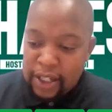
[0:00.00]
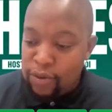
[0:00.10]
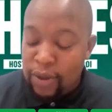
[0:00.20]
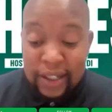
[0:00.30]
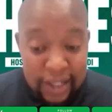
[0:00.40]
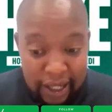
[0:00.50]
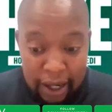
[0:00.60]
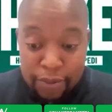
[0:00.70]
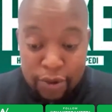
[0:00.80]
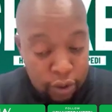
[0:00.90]
He took his
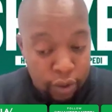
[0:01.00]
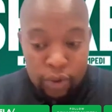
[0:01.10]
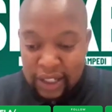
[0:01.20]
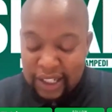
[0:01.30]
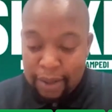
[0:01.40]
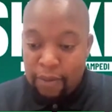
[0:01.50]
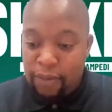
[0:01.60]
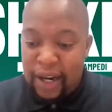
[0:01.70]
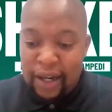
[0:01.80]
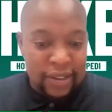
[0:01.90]
club to the
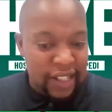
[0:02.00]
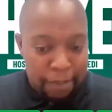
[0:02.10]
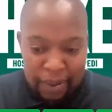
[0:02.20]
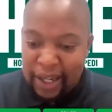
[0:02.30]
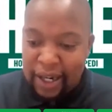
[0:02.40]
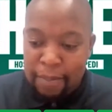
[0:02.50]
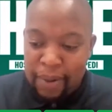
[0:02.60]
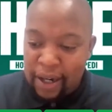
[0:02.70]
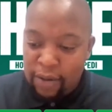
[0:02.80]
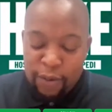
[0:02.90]
semifinals. They're playing a
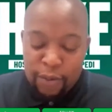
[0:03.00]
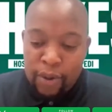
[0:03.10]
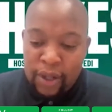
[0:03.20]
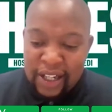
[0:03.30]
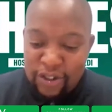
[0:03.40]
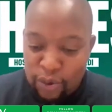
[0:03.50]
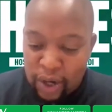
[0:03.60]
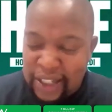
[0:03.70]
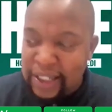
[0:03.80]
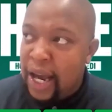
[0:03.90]
brand of football that is
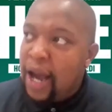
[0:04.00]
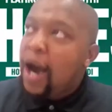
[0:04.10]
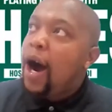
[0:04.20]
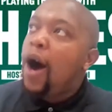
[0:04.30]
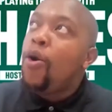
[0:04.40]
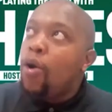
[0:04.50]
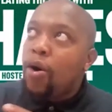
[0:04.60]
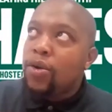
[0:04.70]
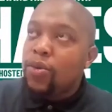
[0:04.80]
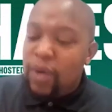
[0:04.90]
great. How
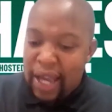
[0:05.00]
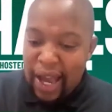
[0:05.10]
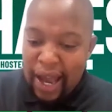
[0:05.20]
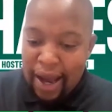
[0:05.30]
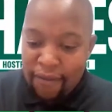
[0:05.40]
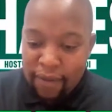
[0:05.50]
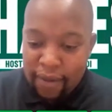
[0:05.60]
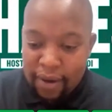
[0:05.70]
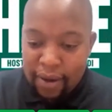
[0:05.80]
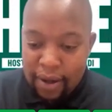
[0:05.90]
long do we have
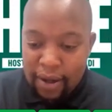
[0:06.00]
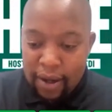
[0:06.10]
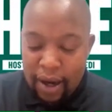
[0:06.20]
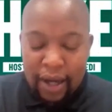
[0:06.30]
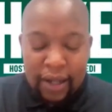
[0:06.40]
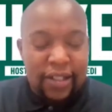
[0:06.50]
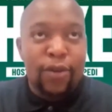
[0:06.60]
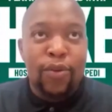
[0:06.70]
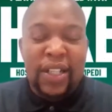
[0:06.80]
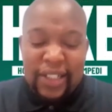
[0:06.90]

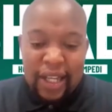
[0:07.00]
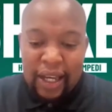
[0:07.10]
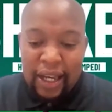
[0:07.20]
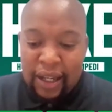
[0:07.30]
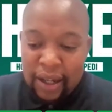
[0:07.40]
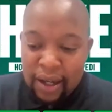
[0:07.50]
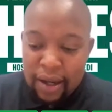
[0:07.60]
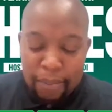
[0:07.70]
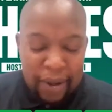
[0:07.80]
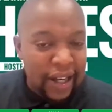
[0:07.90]
until we say
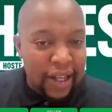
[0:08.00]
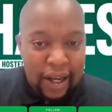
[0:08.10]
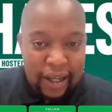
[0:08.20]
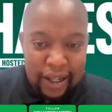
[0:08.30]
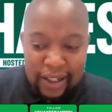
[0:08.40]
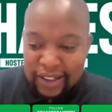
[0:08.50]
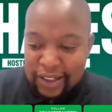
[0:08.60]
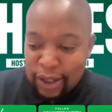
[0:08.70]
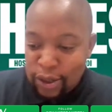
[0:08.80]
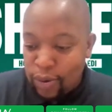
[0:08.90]
Reddy Carnell is
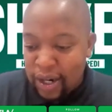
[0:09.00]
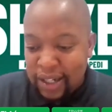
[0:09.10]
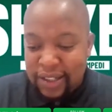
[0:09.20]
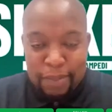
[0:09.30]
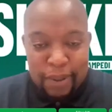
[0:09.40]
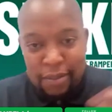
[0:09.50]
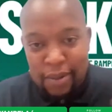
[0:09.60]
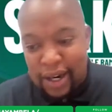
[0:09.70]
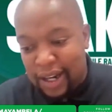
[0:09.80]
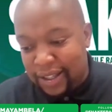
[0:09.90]
in the US, Benny
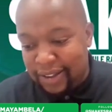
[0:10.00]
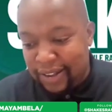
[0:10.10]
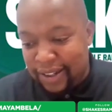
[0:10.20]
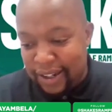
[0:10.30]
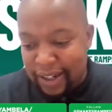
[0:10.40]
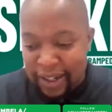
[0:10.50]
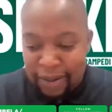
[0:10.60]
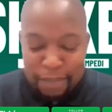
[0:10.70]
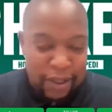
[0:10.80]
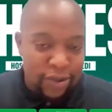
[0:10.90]
McCarthy is in
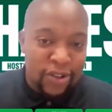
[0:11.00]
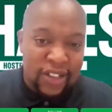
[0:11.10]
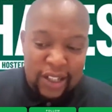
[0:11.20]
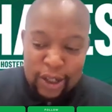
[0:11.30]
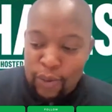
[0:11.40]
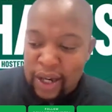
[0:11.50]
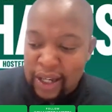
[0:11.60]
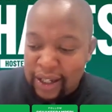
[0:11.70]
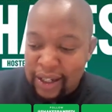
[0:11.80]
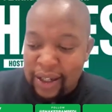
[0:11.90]
England, Peter's in the
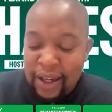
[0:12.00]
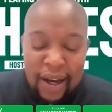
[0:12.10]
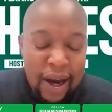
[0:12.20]
UAE?